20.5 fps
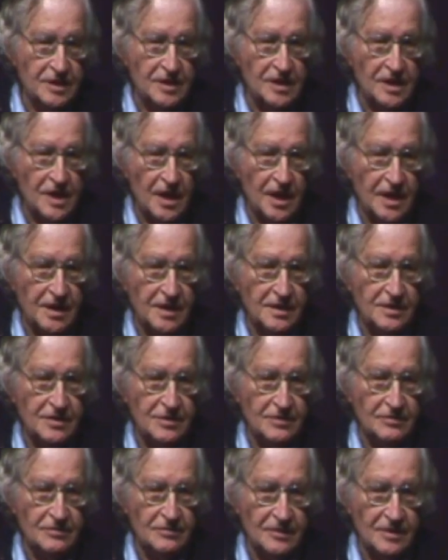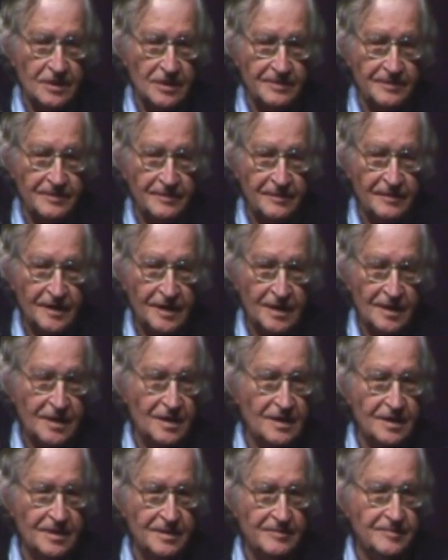we deny it to,
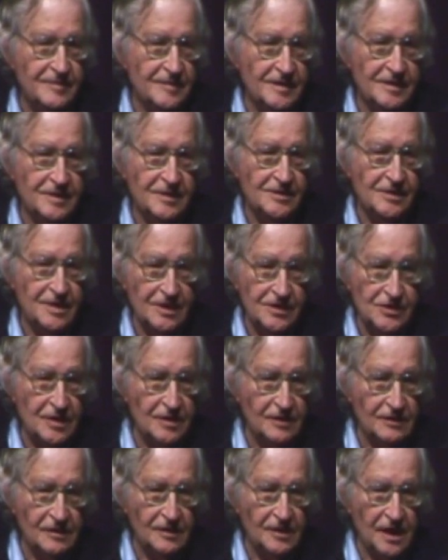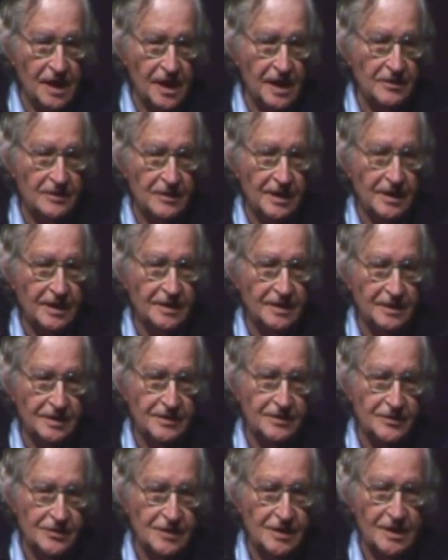say, General Electric
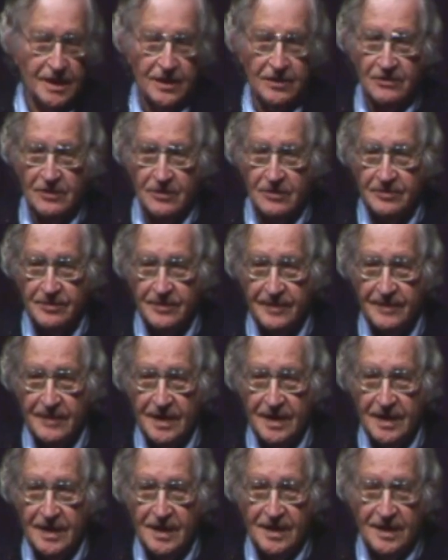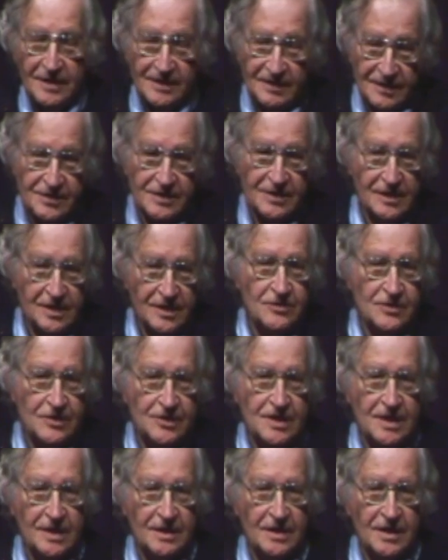and Citigroup? It's an
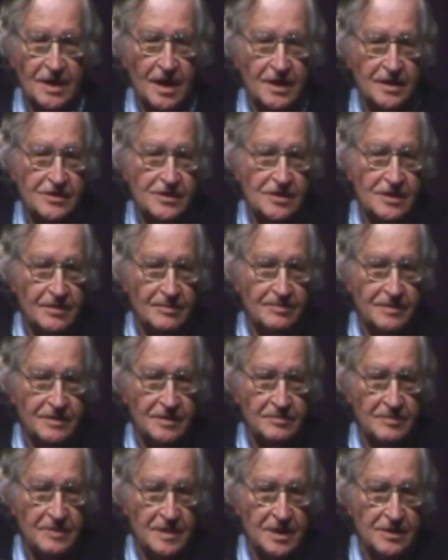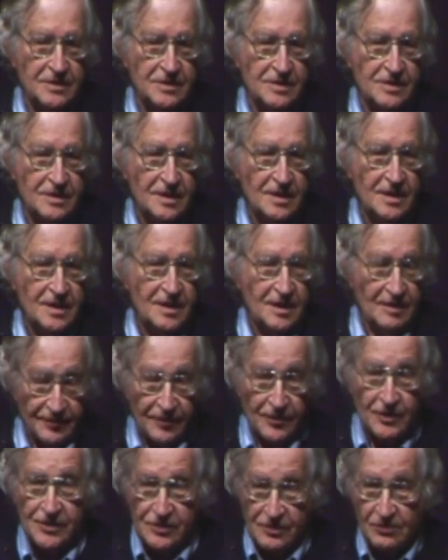interesting concept. It means,
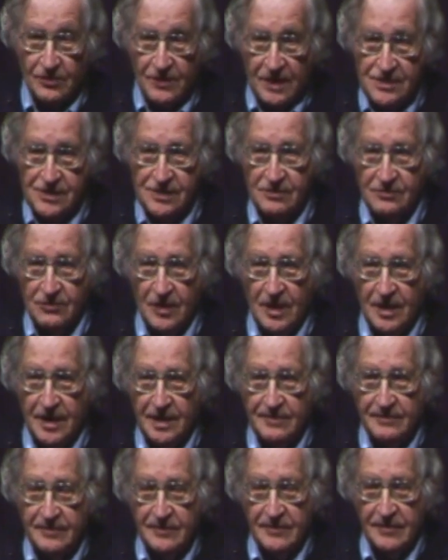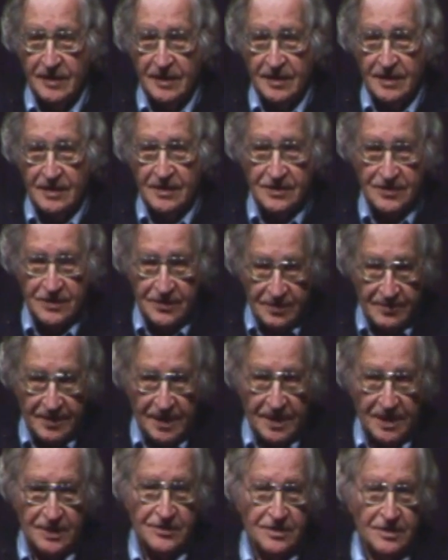of course, the reason why
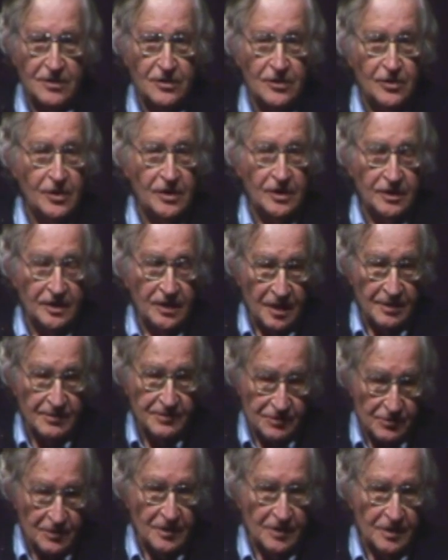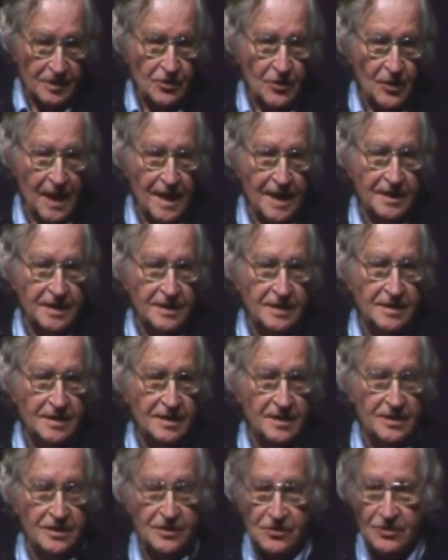CBS and the New York Times were
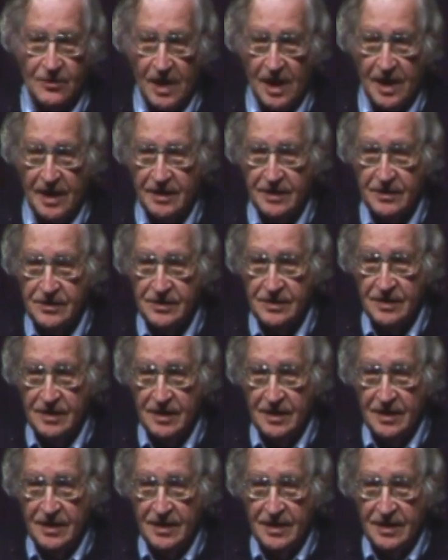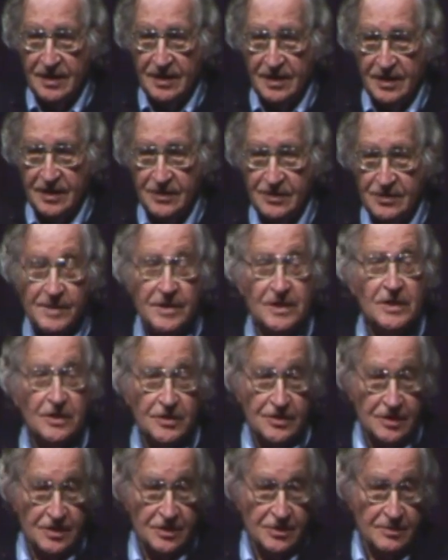granted these rights is
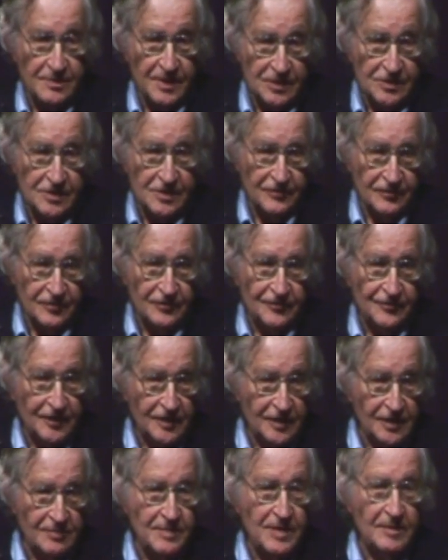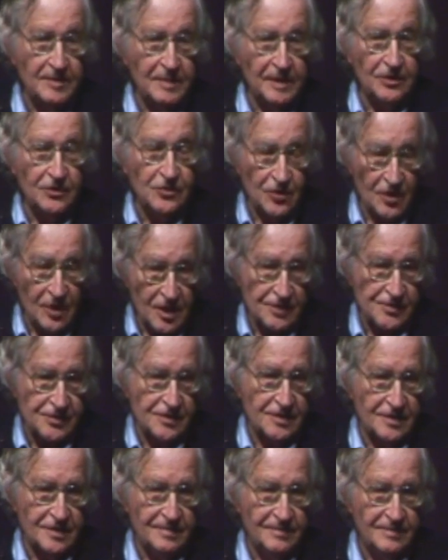because they're supposed to fulfill a public
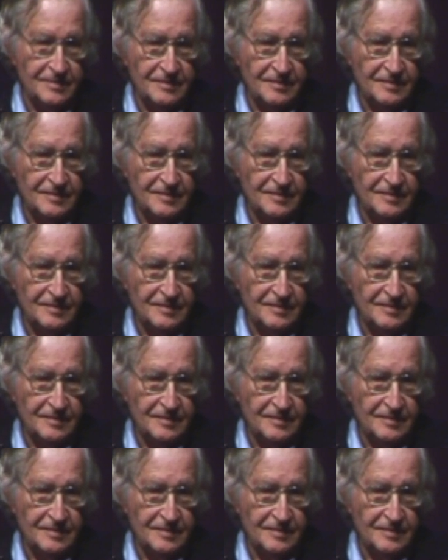trust.